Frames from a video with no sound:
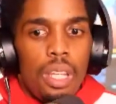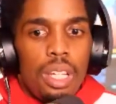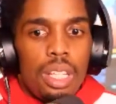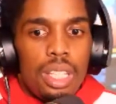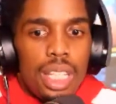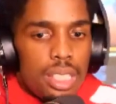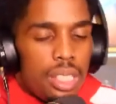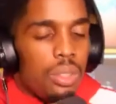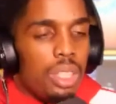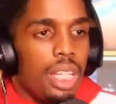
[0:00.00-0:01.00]
they
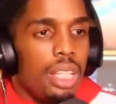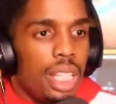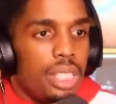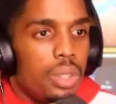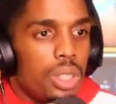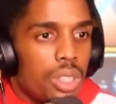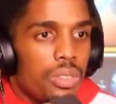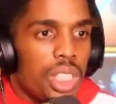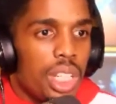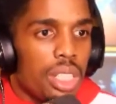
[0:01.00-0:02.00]
still they, they still deserve a
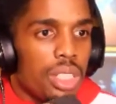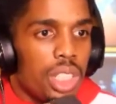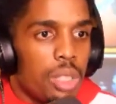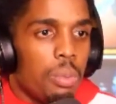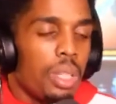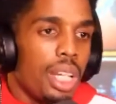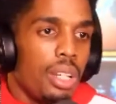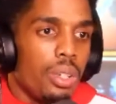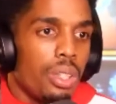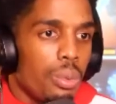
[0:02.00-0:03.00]
chance just like
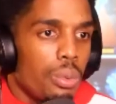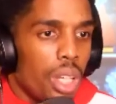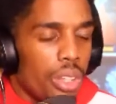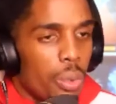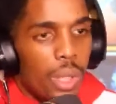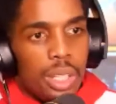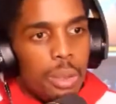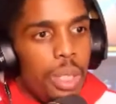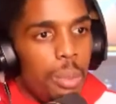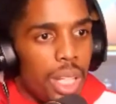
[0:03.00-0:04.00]
all the other regular
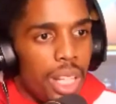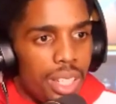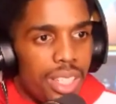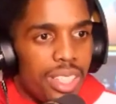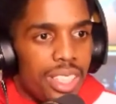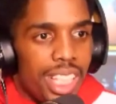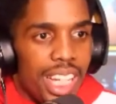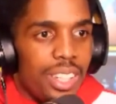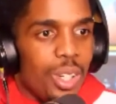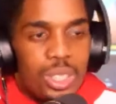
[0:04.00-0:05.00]
people out here
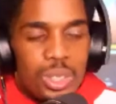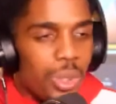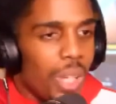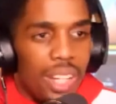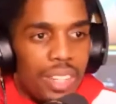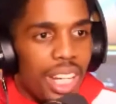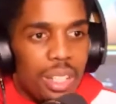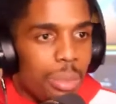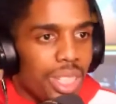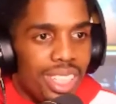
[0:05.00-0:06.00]
that also don't have
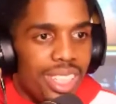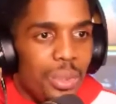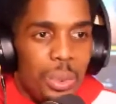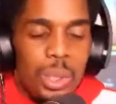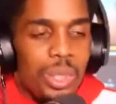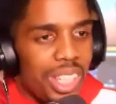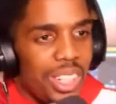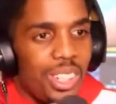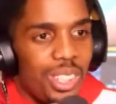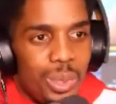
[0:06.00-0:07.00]
accountability who don't get
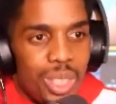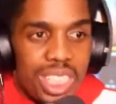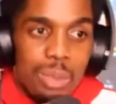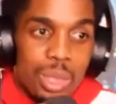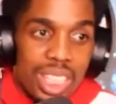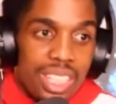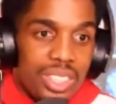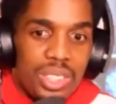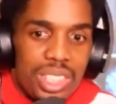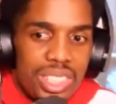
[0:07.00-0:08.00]
caught doing terrible things
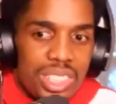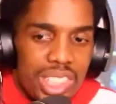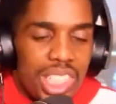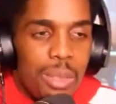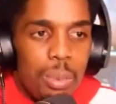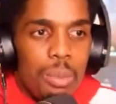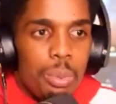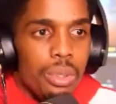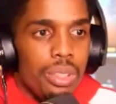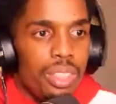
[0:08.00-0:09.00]
or just are shitty people